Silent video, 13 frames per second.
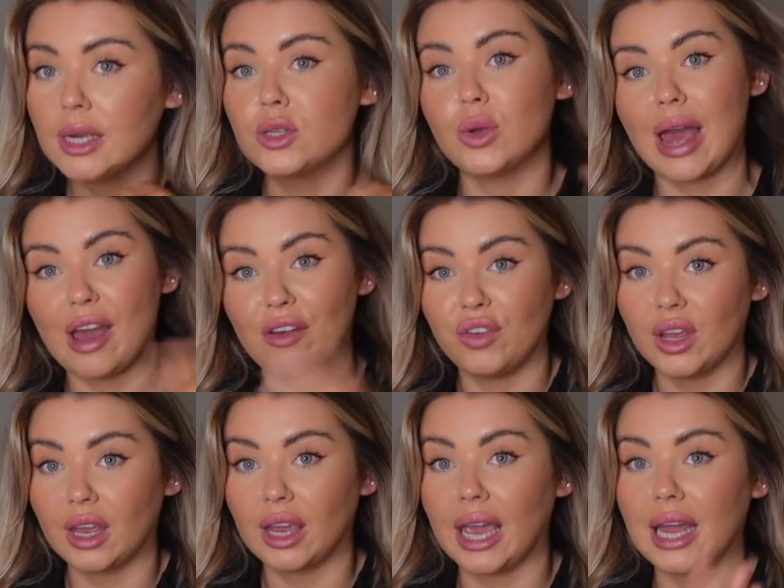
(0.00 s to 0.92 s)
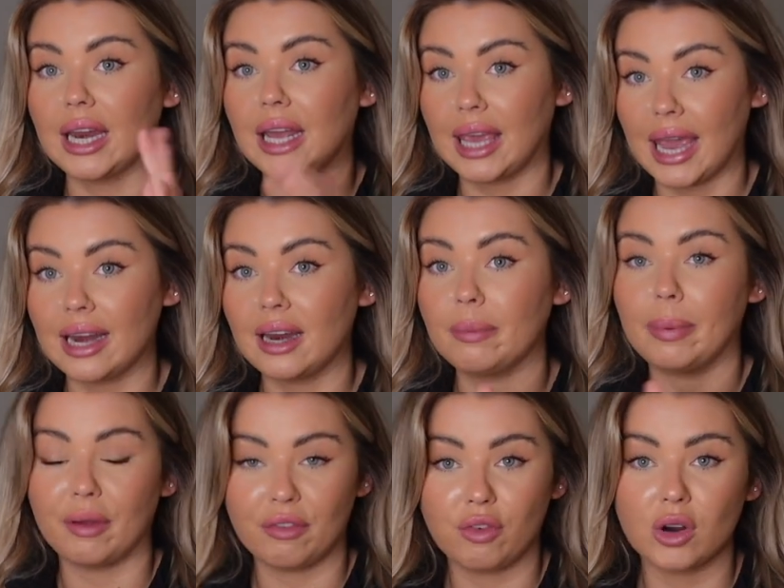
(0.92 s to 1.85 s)
So if you can get it, get it.
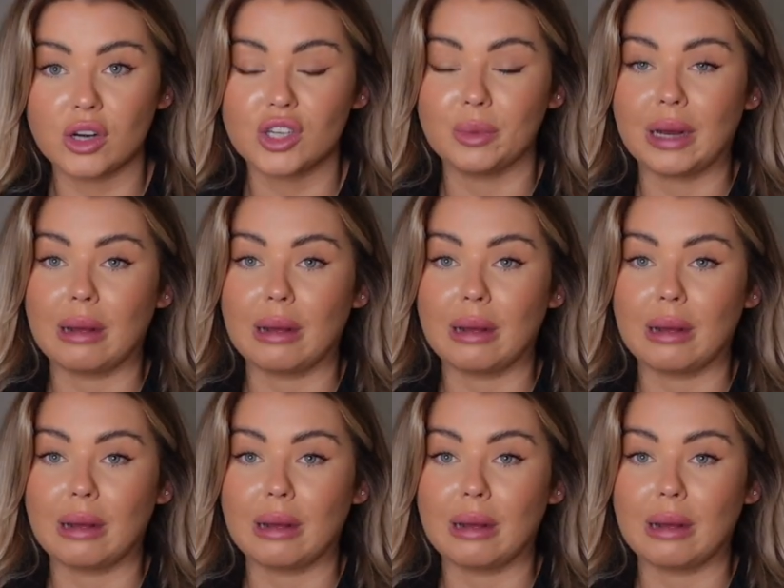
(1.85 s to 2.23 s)
But unfortunately,